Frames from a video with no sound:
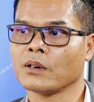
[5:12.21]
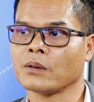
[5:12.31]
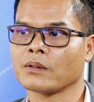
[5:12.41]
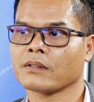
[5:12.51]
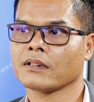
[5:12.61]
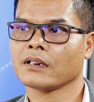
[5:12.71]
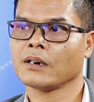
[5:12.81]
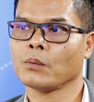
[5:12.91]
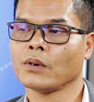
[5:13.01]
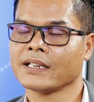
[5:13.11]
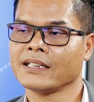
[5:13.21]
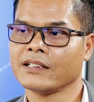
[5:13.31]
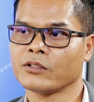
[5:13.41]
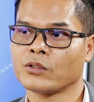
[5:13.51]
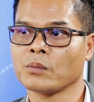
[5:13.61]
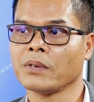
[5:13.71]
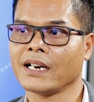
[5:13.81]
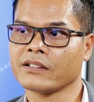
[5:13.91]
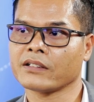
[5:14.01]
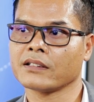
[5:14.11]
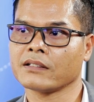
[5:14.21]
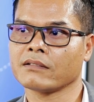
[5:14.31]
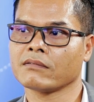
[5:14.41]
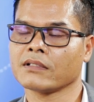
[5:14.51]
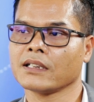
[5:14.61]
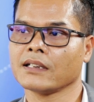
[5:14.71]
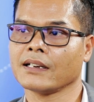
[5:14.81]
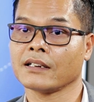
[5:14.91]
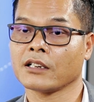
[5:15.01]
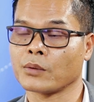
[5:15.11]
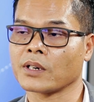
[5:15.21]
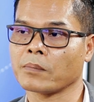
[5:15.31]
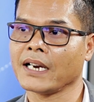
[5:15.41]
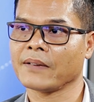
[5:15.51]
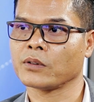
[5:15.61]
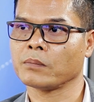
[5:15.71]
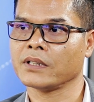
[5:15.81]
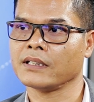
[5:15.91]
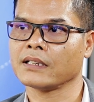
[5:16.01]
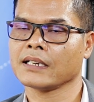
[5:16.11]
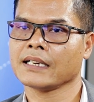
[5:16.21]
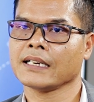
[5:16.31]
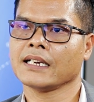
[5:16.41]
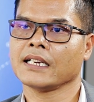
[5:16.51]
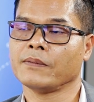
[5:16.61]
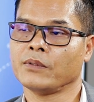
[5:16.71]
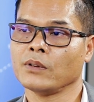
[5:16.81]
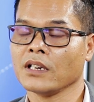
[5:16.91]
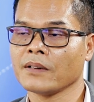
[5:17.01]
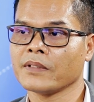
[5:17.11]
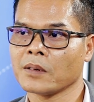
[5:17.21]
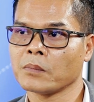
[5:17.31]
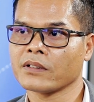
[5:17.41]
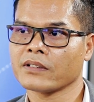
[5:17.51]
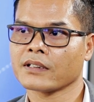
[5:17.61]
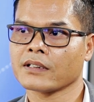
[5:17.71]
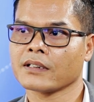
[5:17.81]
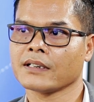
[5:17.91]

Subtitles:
know what his true passion and career path should be. If you love numbers,